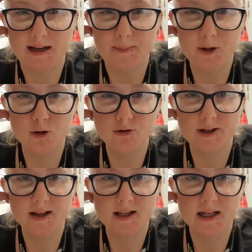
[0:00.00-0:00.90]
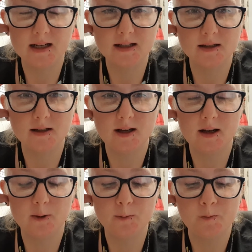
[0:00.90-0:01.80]
yeah a bit hungry and things
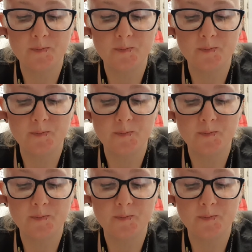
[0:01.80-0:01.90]
so